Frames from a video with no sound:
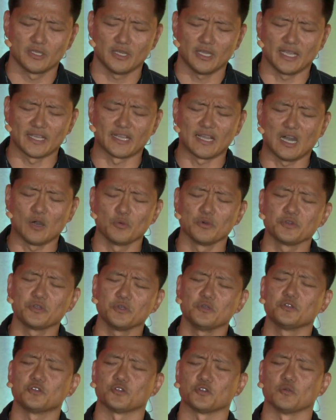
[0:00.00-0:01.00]
And God will
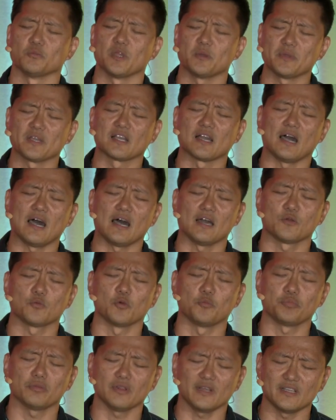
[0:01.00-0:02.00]
use you. Maybe God
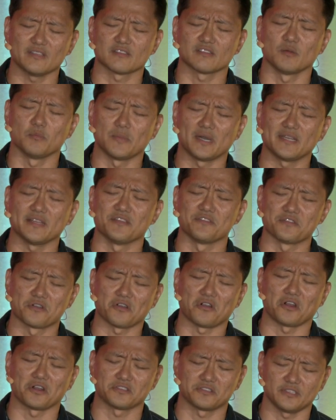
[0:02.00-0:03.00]
will place somebody in your
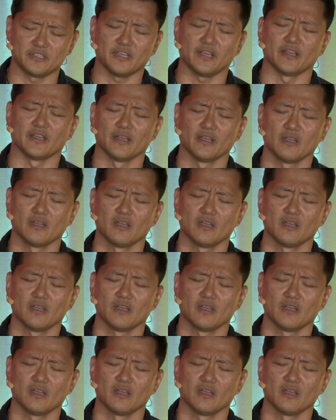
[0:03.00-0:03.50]
heart today.